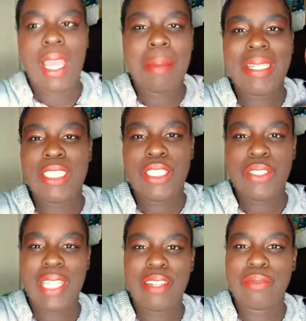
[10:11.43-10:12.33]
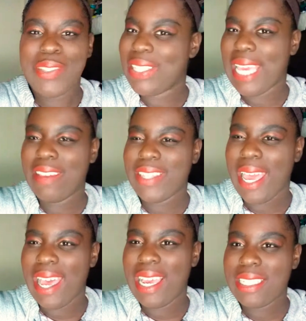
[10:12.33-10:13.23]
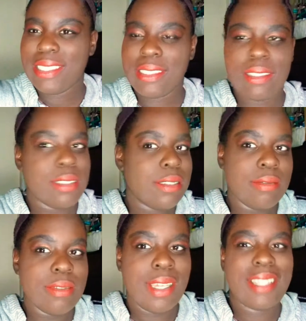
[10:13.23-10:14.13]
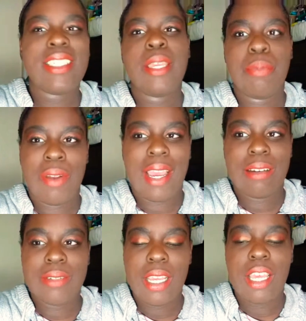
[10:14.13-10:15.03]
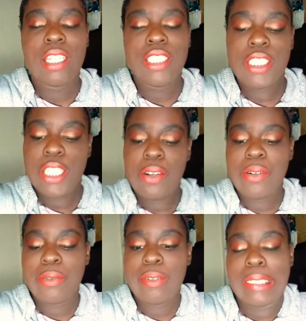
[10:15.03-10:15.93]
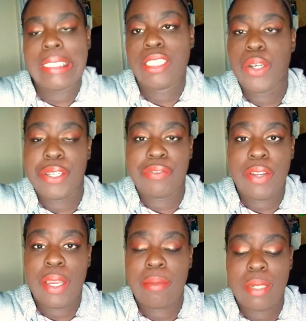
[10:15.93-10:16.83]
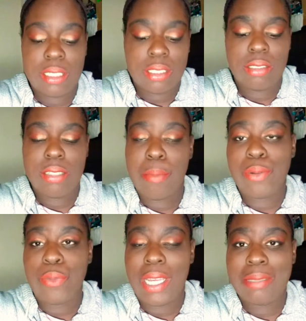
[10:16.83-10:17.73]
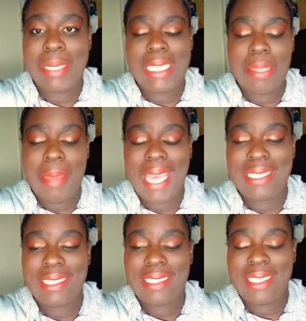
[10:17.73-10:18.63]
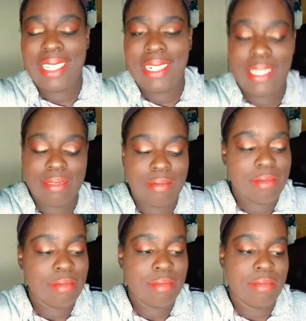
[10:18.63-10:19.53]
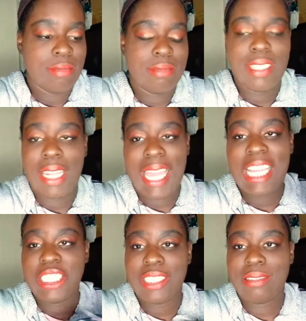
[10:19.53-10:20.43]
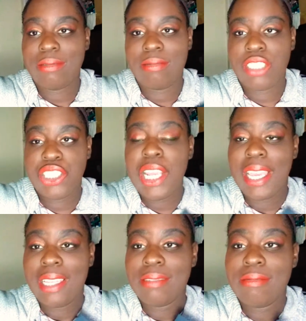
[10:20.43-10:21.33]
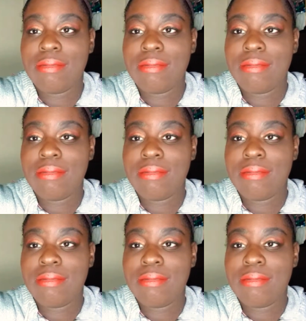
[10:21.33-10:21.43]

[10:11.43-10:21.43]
I mean, do you like really have to ask? It's a brown. So going from number one, meaning the best, to the last shade,